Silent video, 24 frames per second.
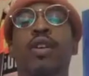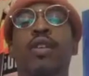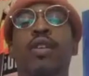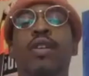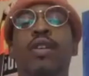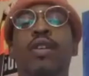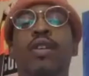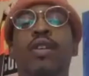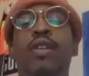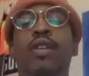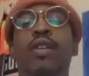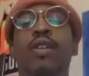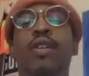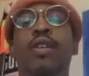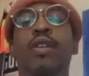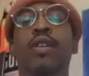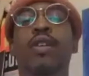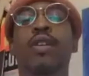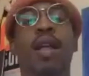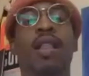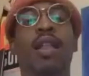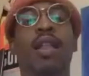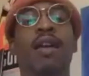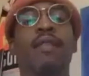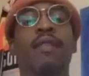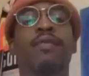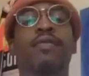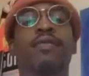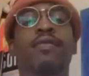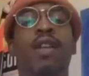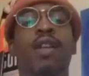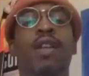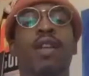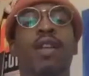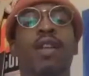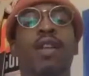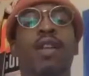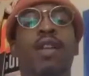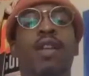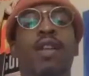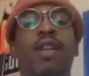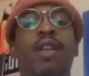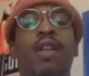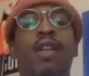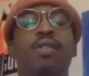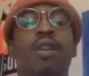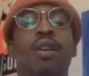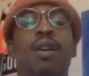influence in my life, not so
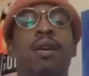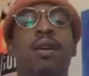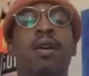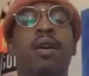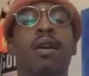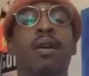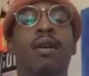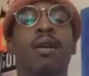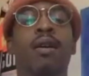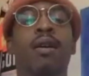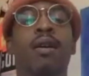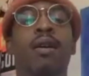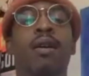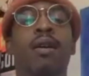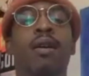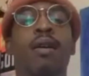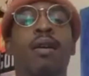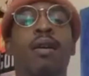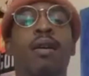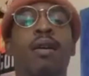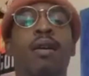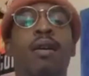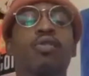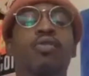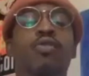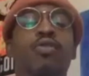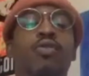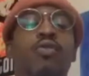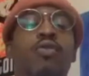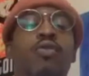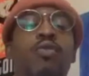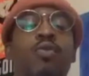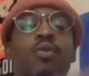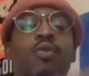much musical